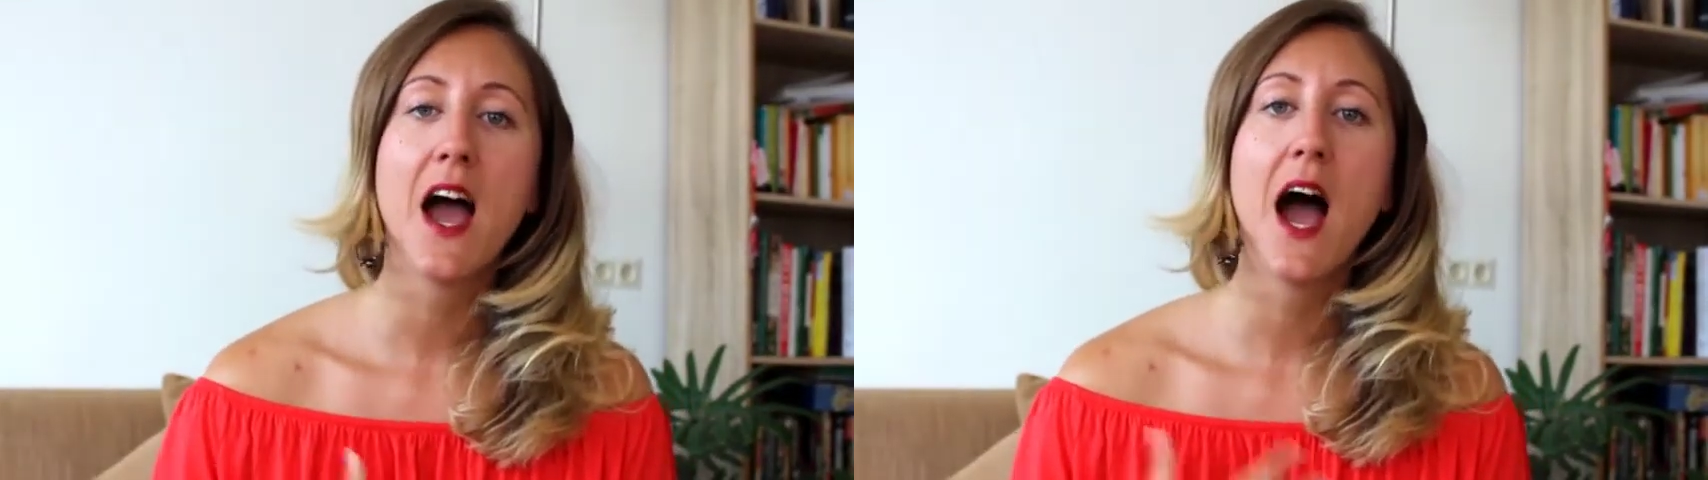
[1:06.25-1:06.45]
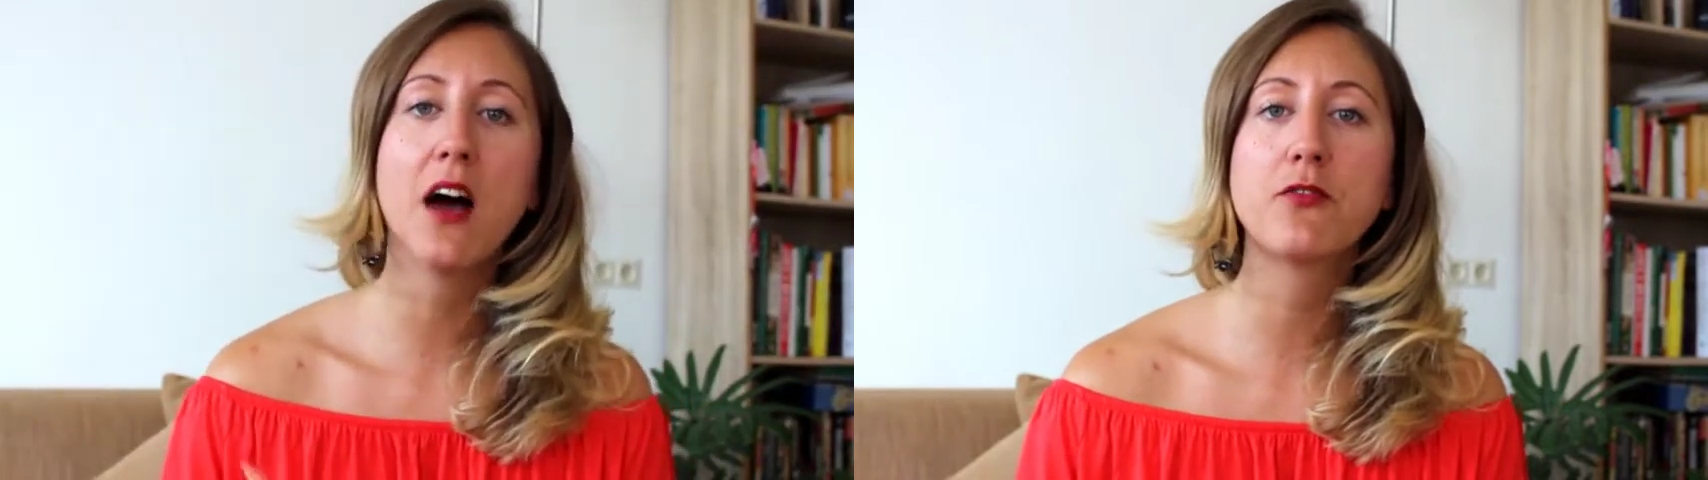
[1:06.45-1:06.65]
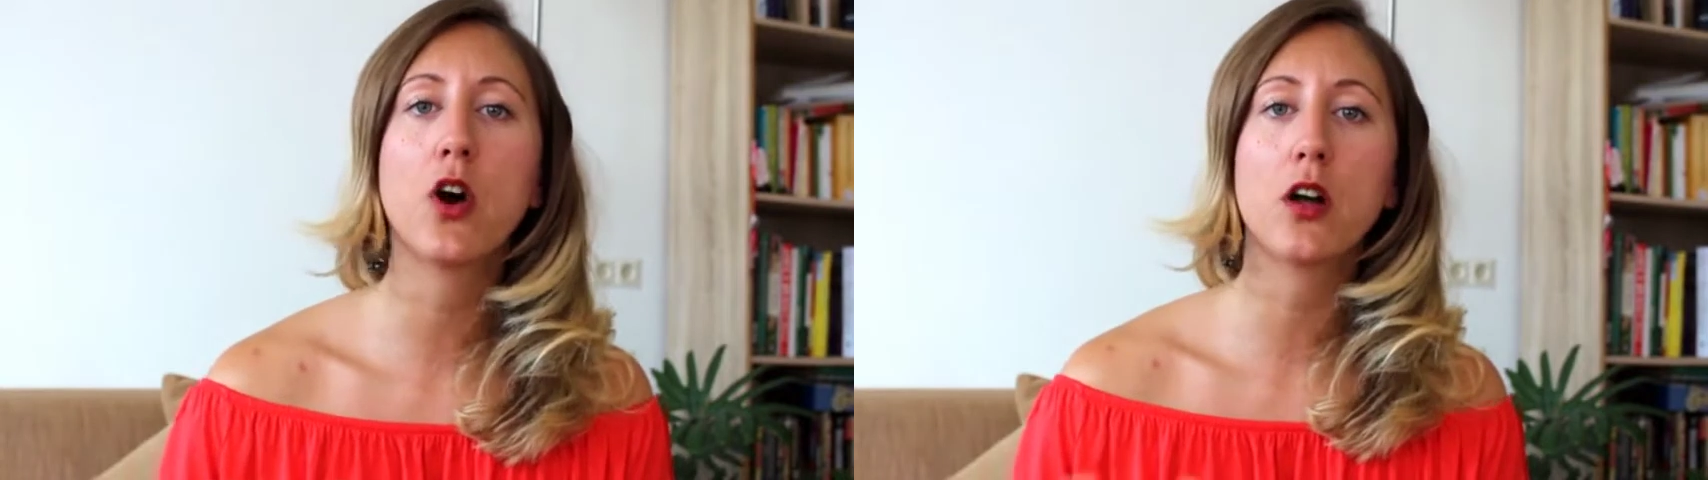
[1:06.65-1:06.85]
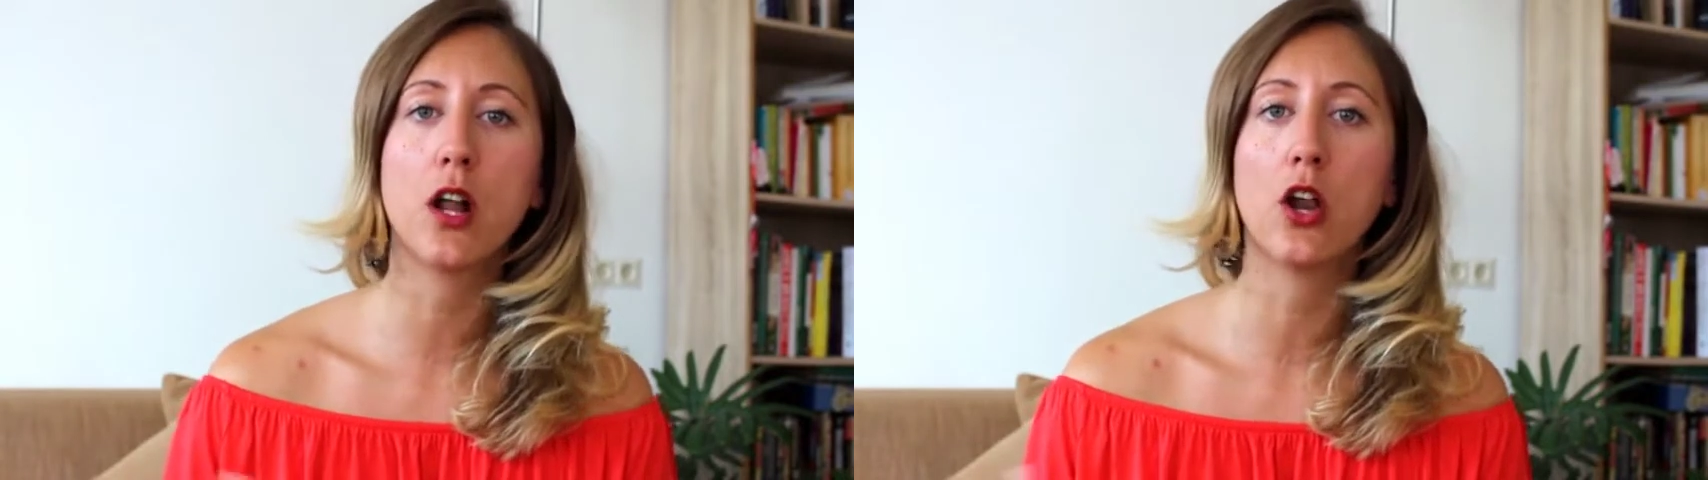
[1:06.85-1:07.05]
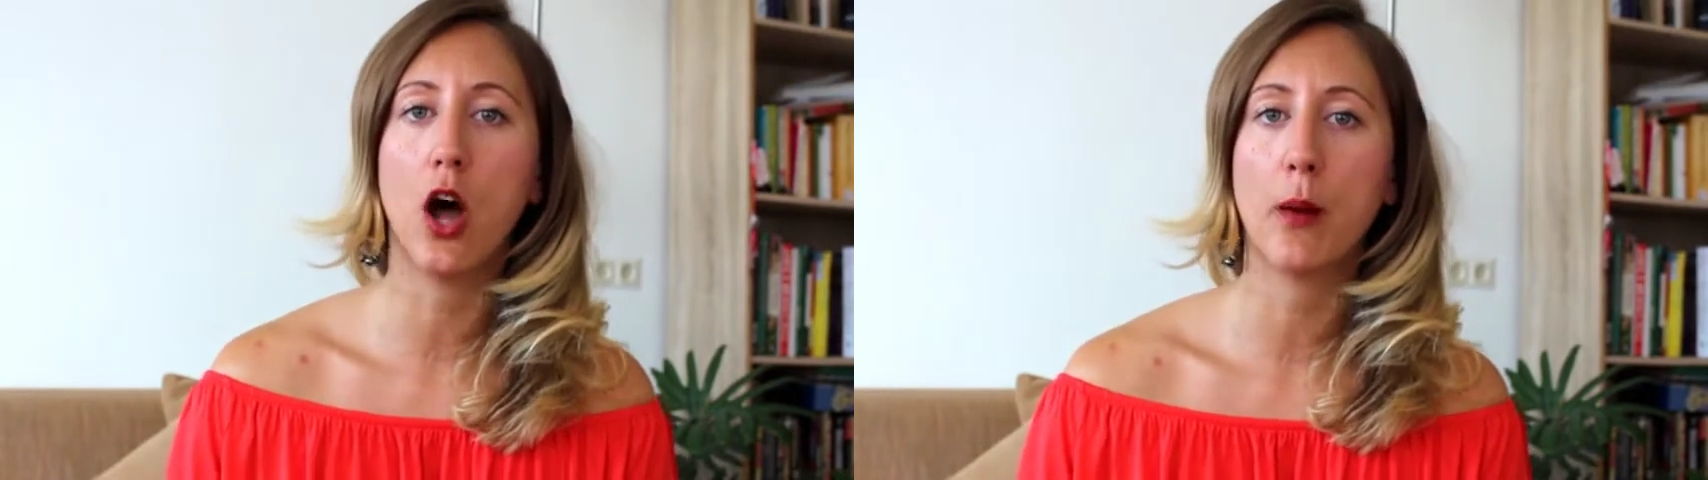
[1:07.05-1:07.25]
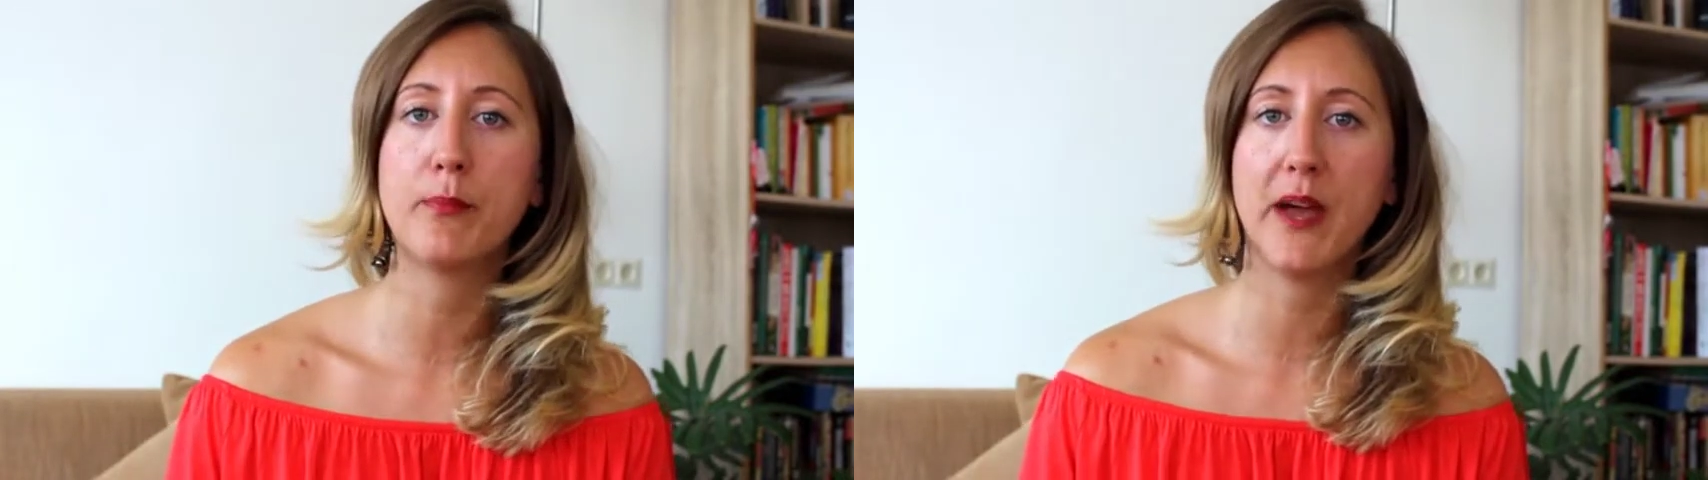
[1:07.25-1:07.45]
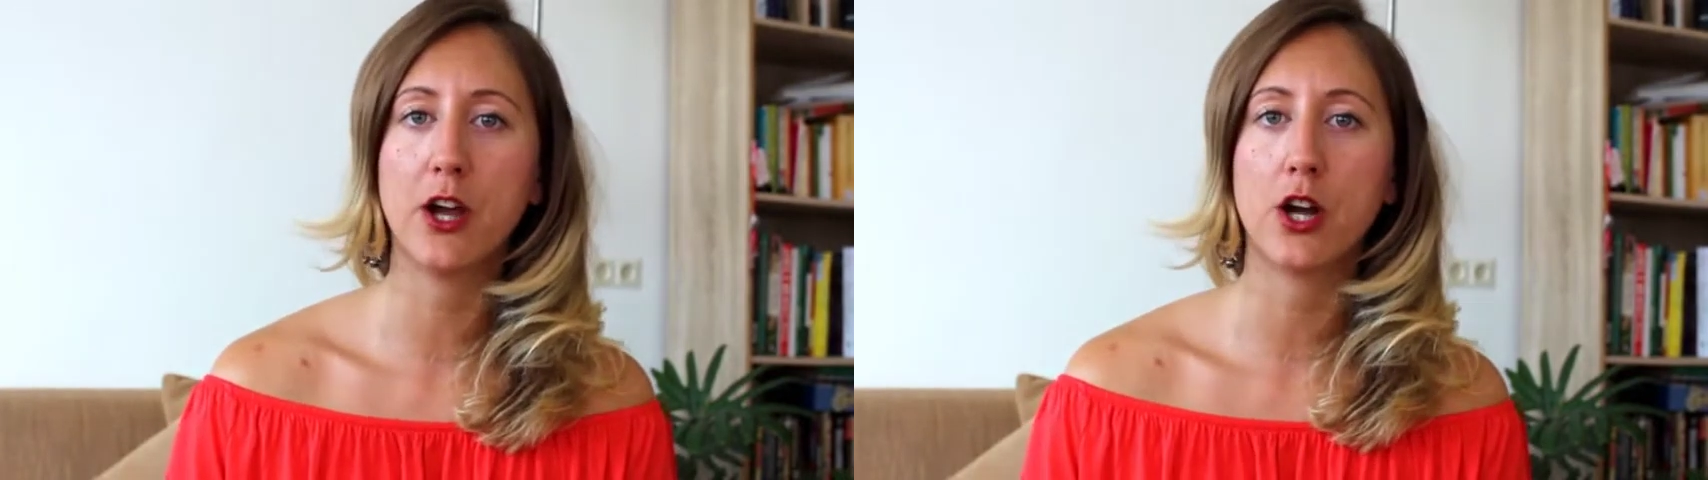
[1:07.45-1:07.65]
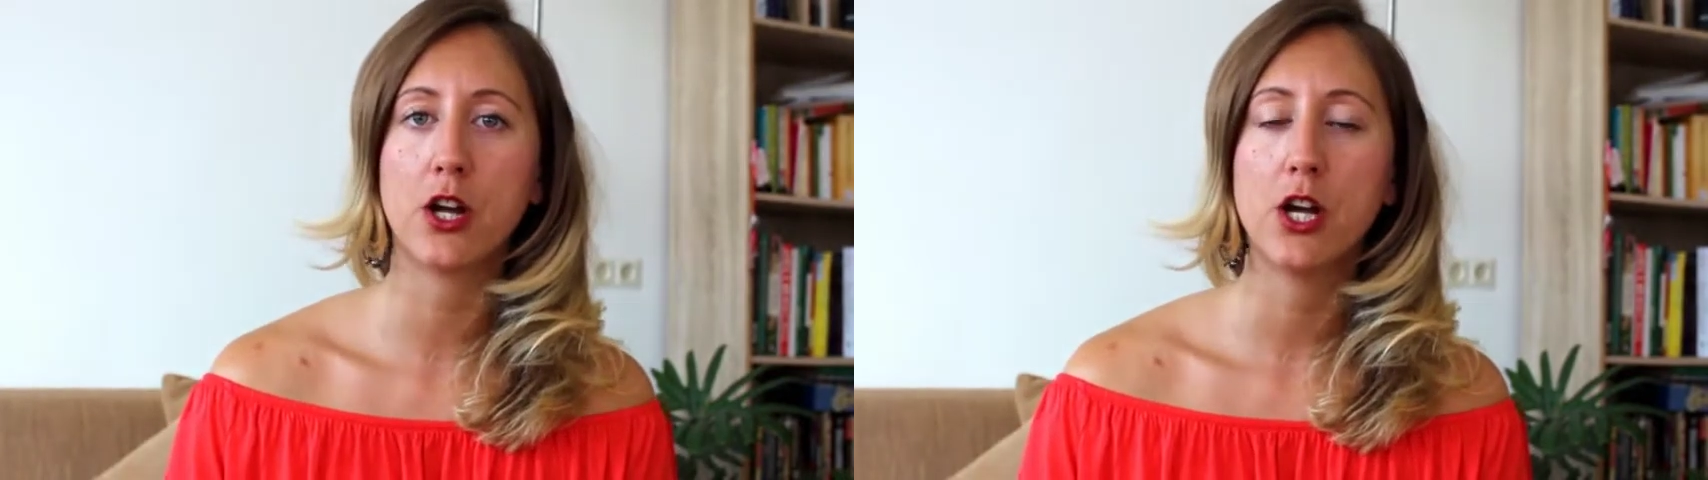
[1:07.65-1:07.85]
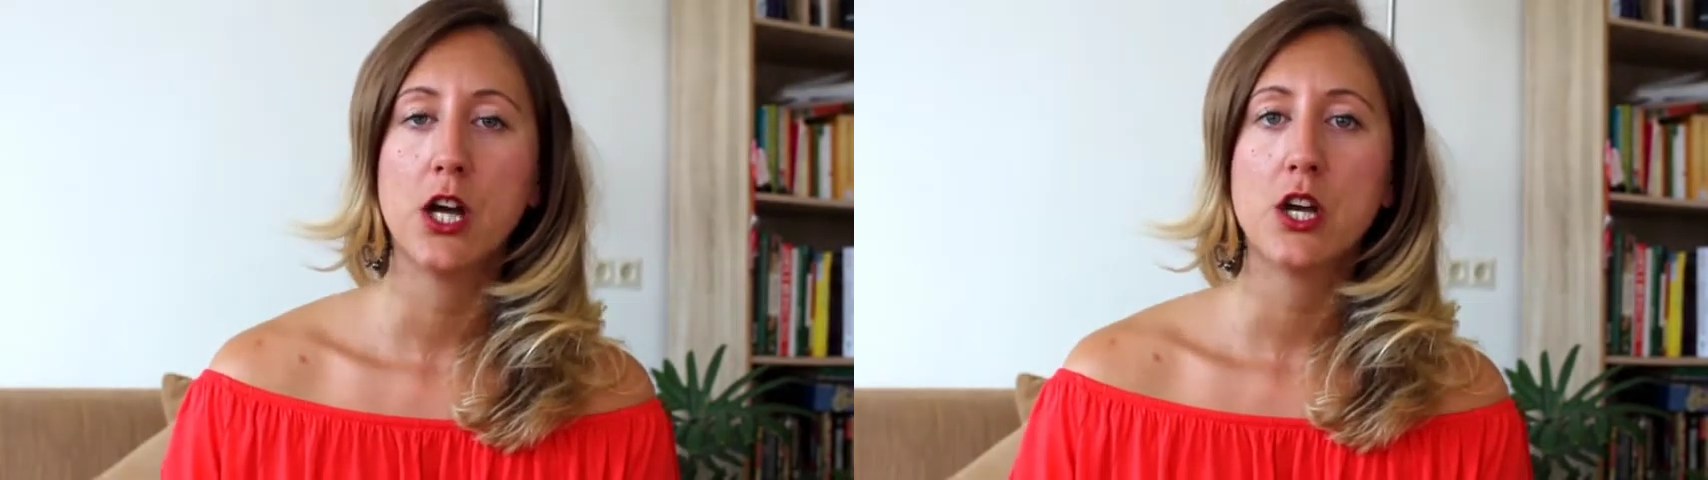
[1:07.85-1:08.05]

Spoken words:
have got a lot bigger.